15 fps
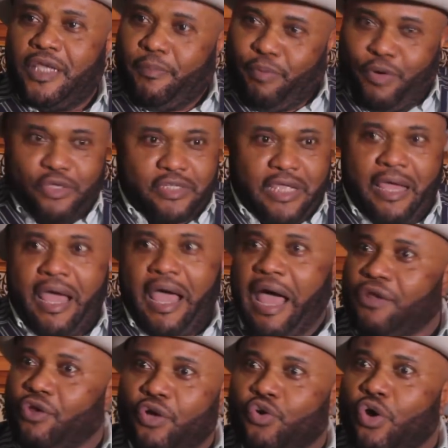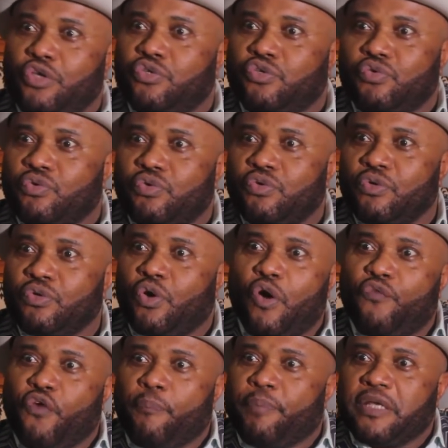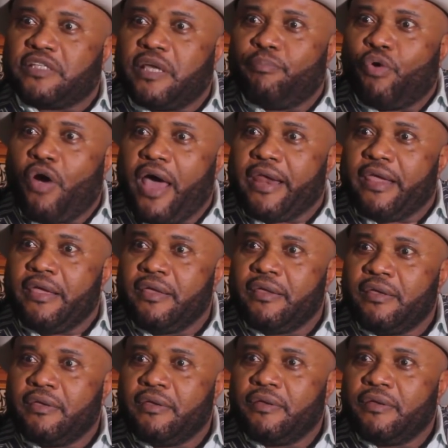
The Igbos are not going to go for President Buhari.